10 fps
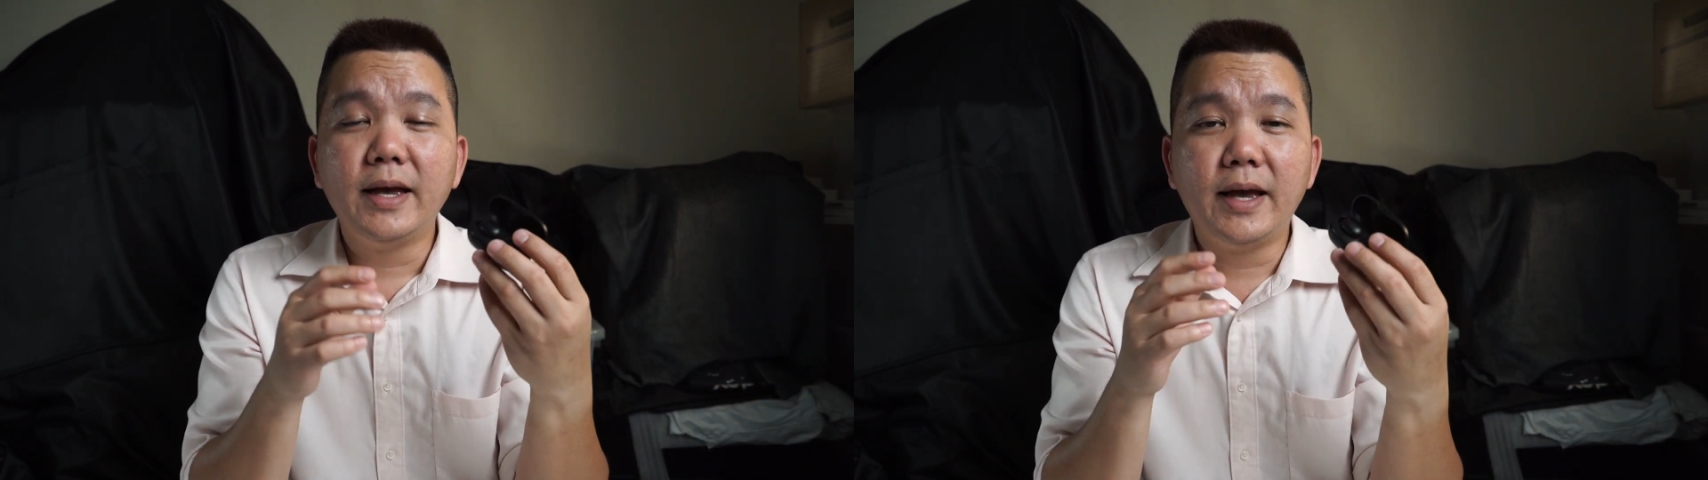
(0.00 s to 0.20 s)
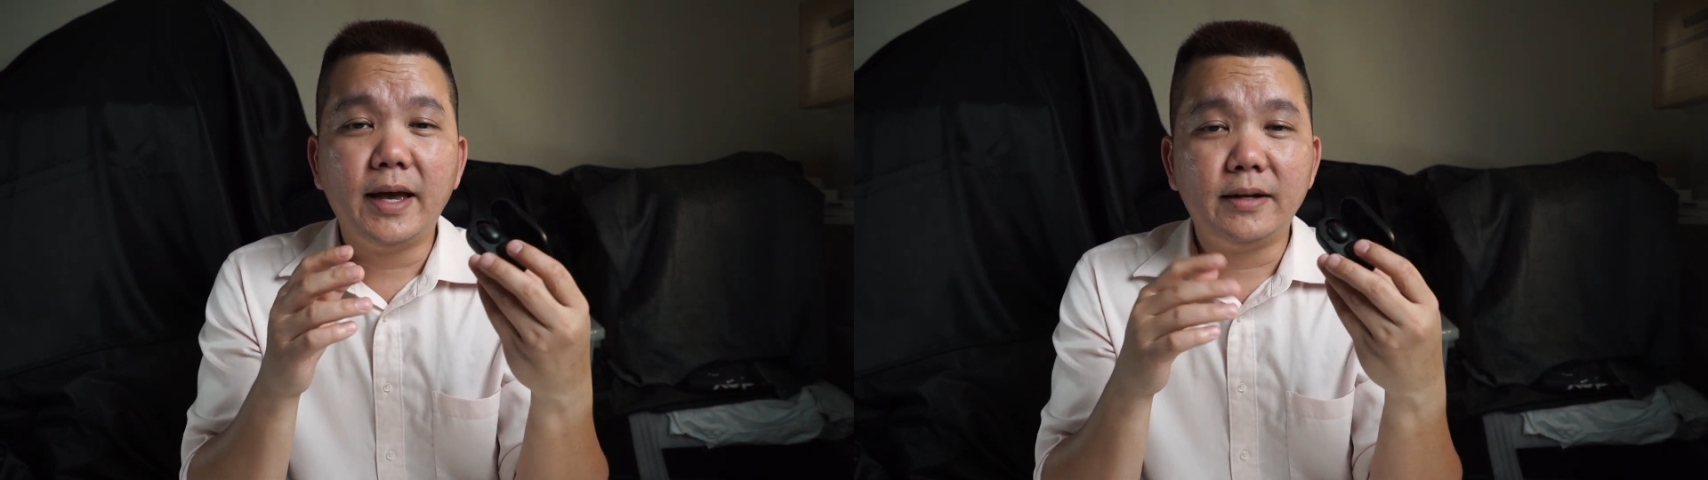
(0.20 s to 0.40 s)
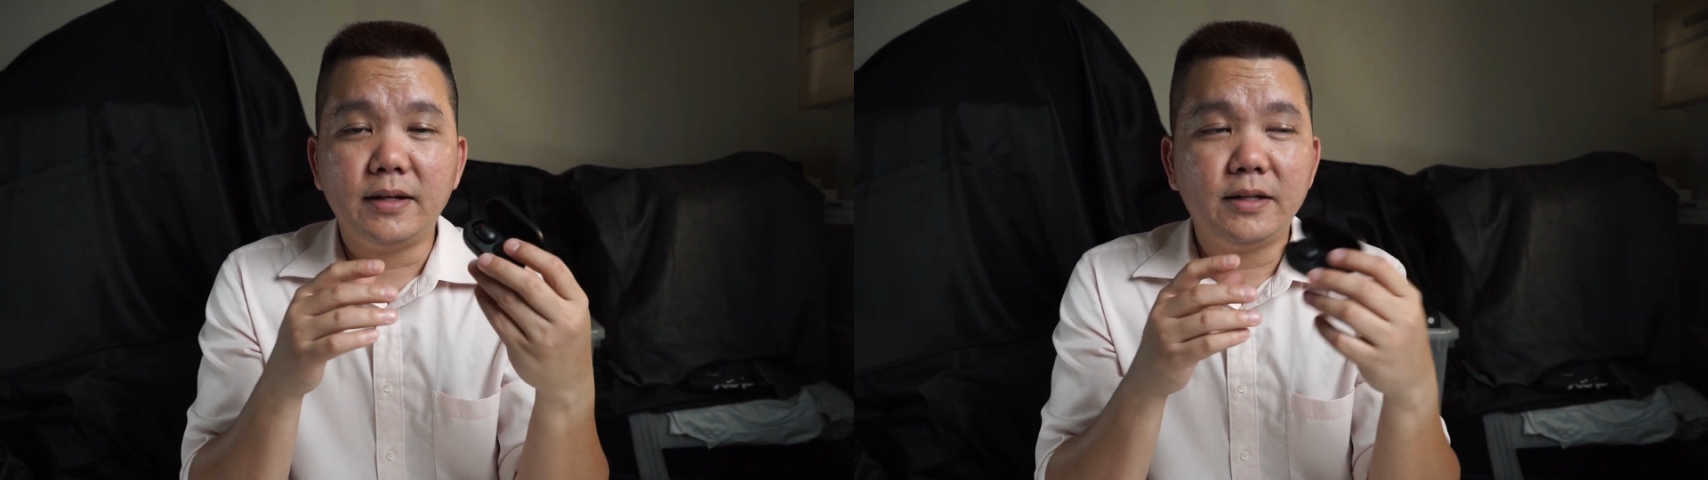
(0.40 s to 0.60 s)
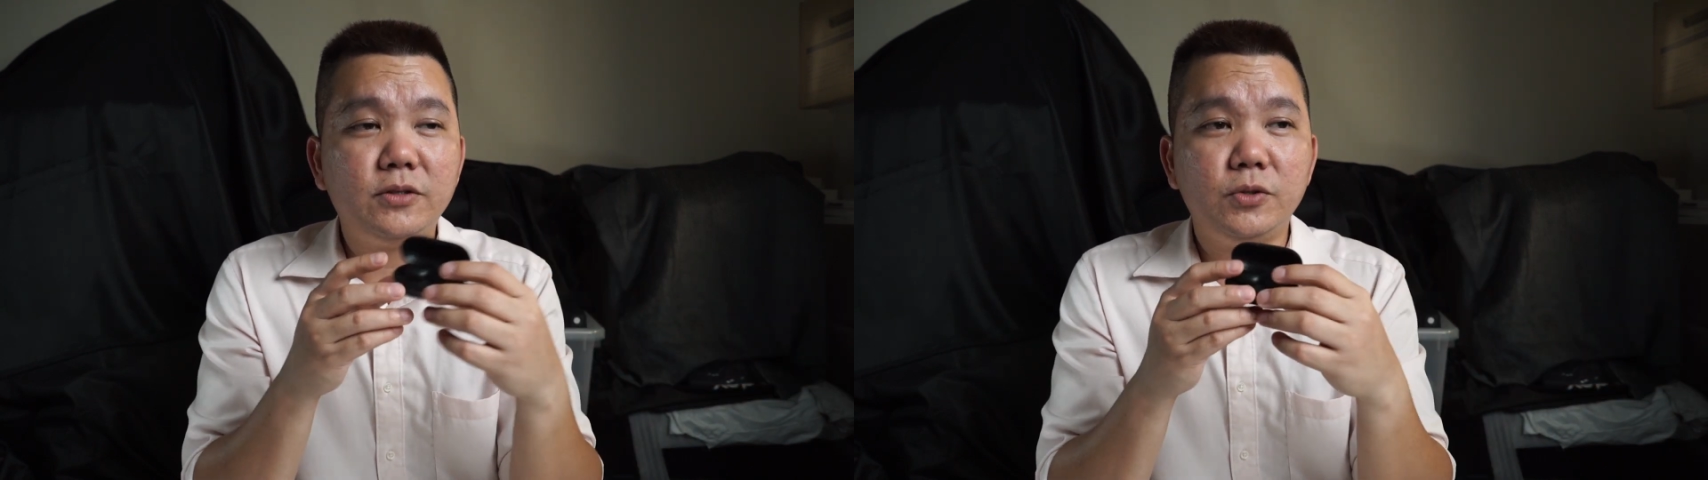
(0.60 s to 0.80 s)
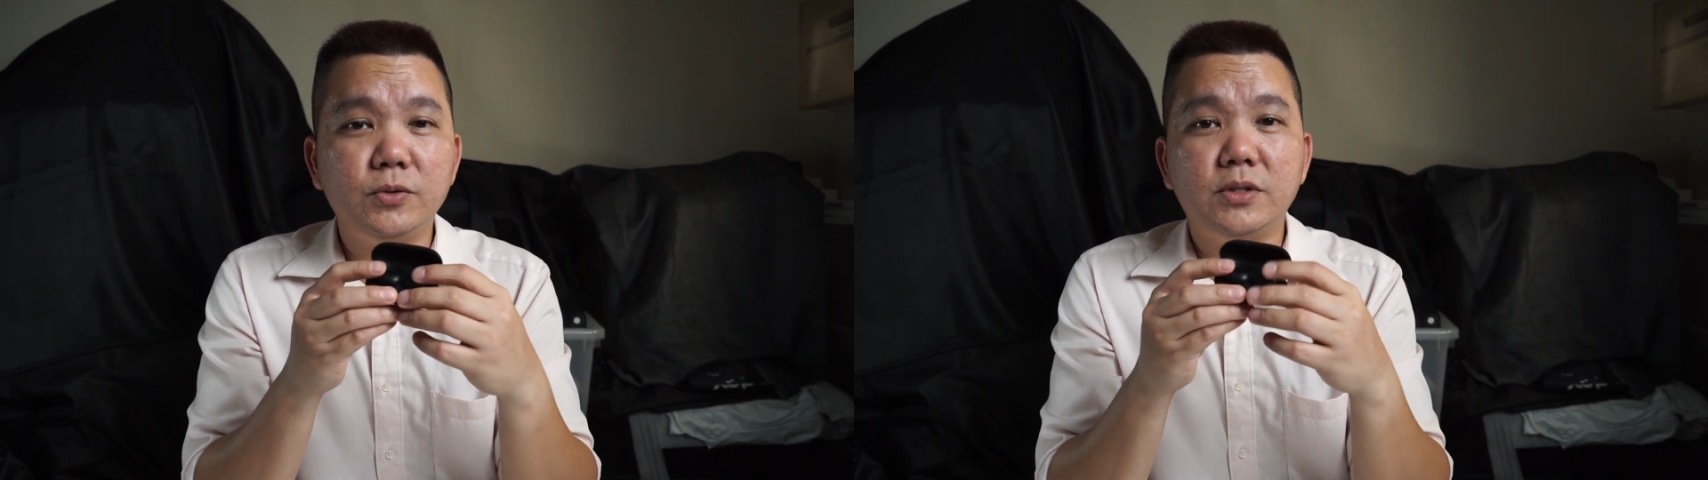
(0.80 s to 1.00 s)
and they need
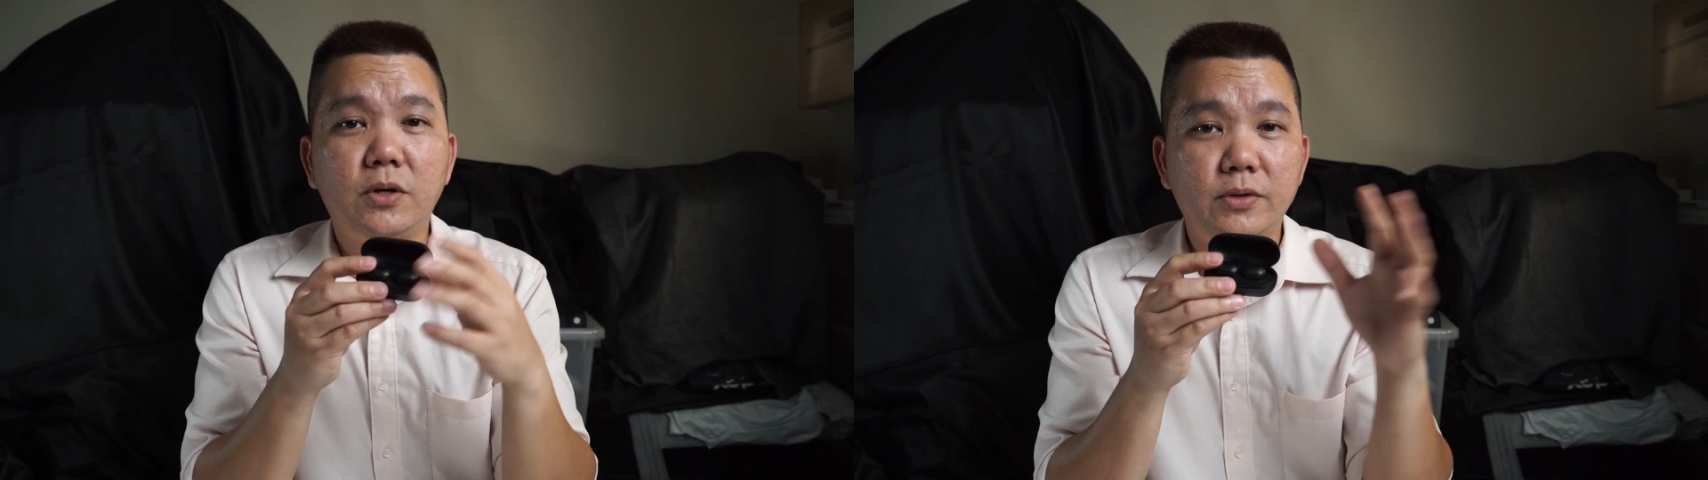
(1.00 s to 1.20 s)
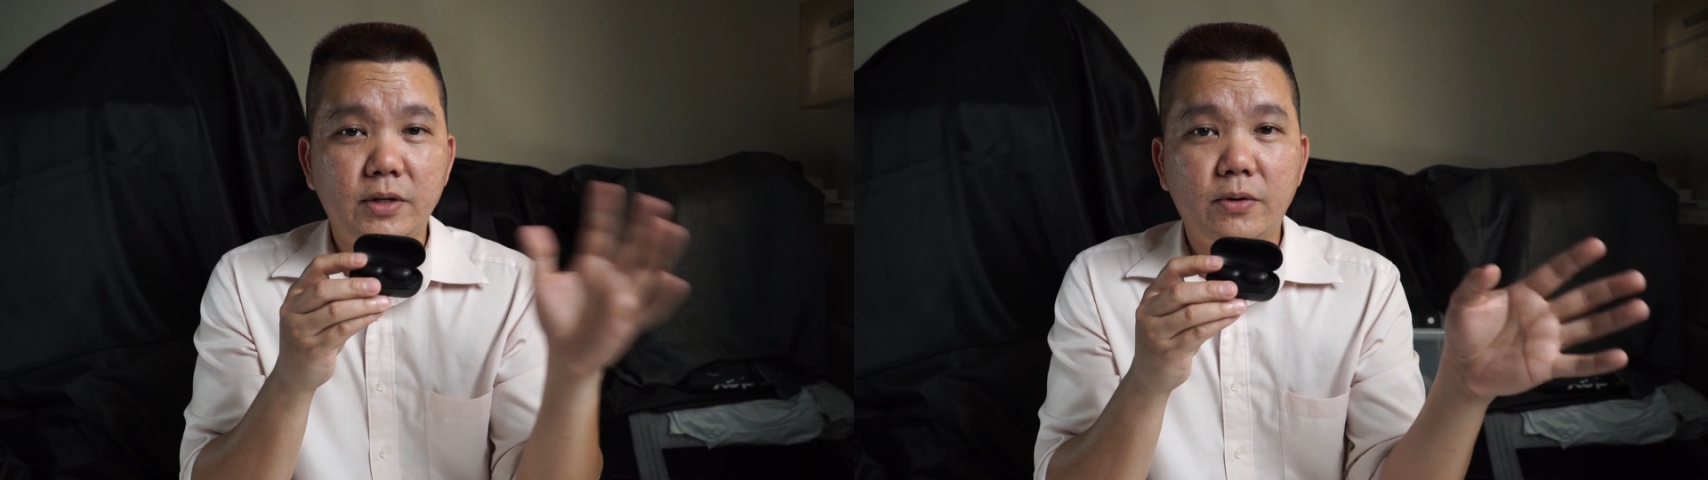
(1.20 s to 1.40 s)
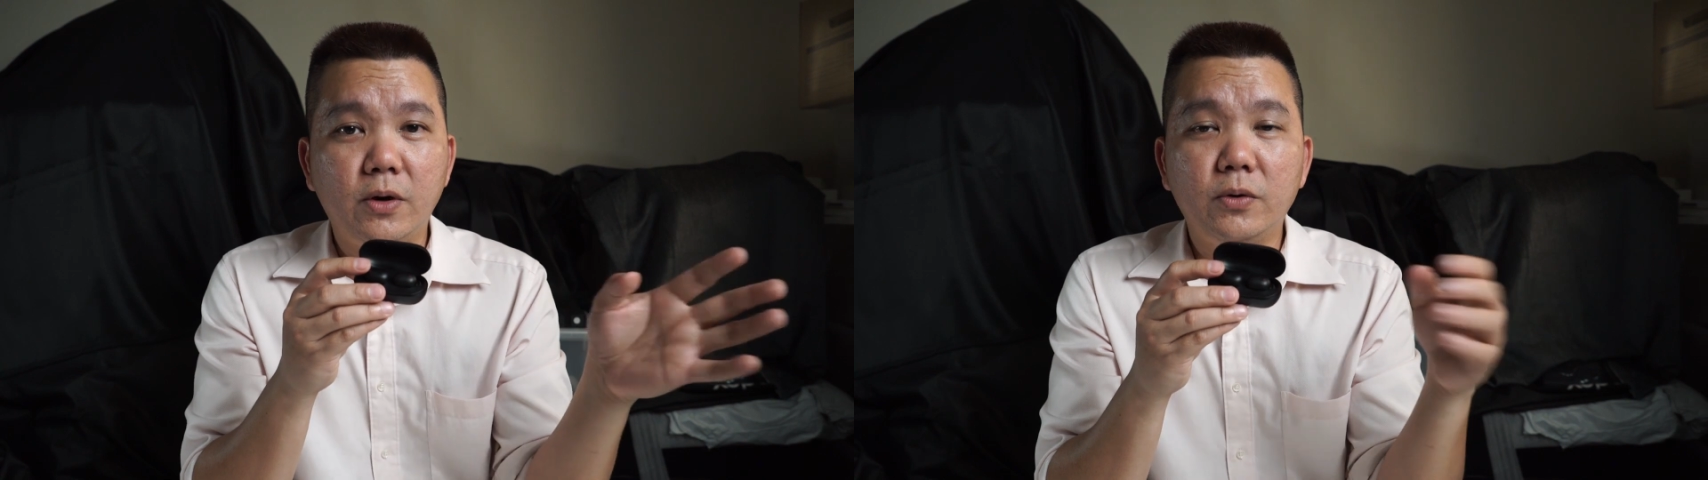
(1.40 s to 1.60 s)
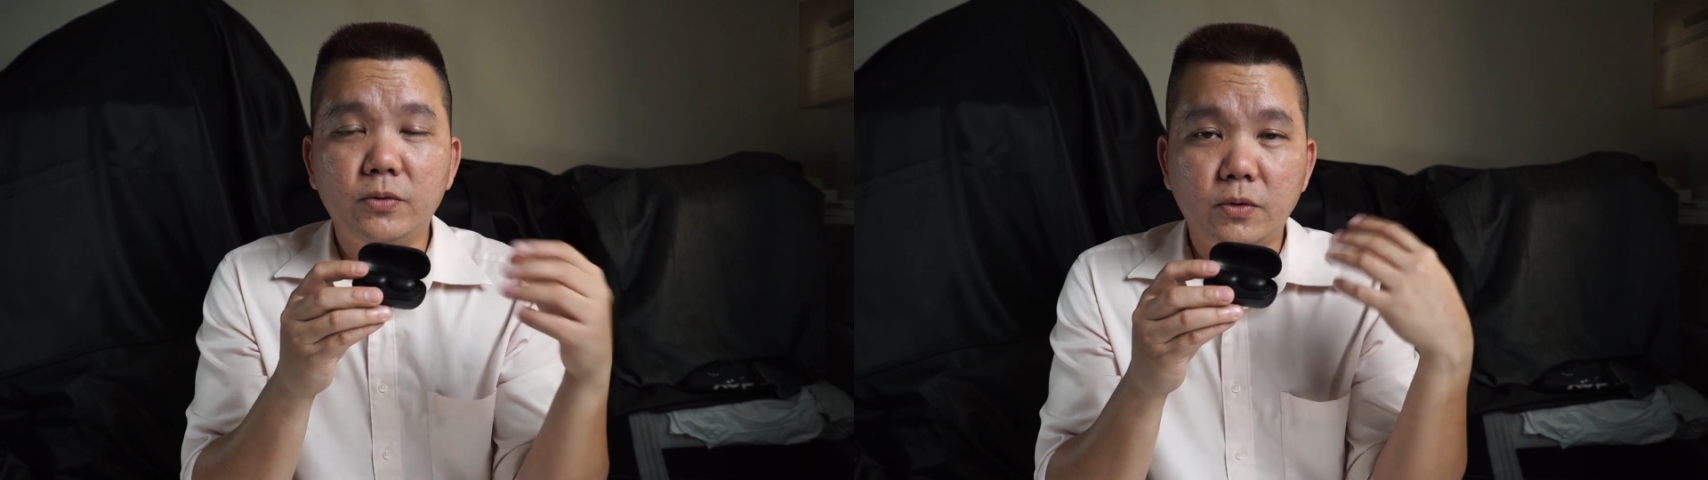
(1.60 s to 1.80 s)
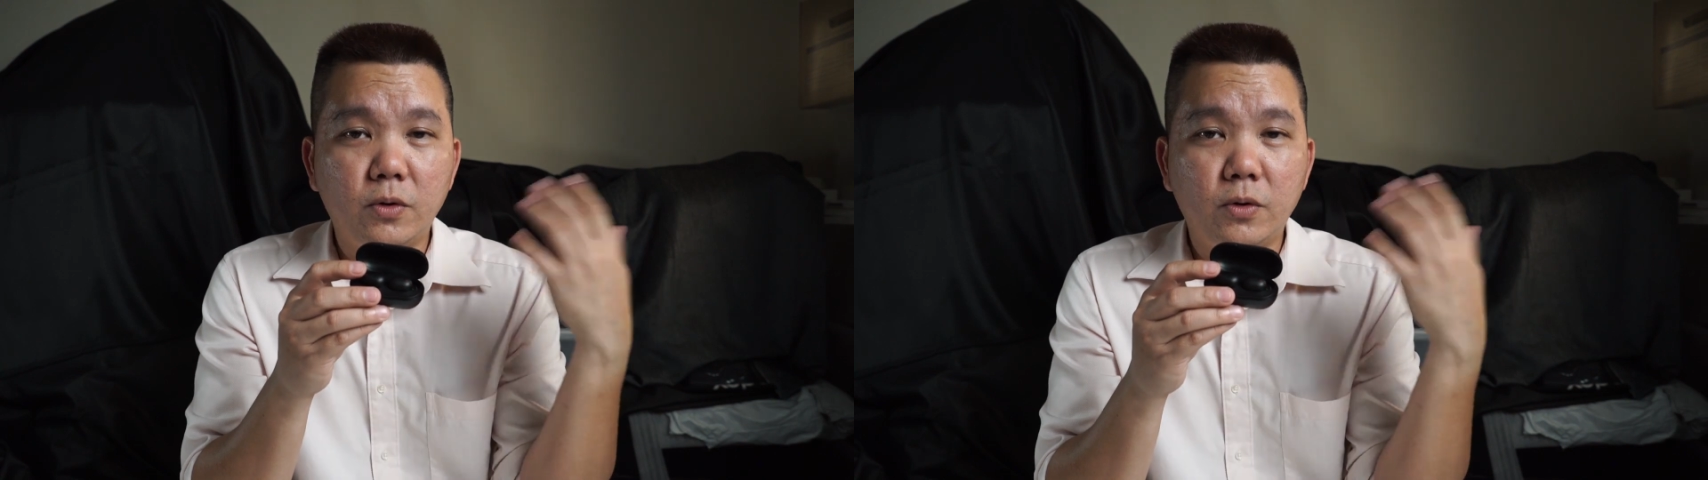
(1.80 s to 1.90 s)
to use it on their own,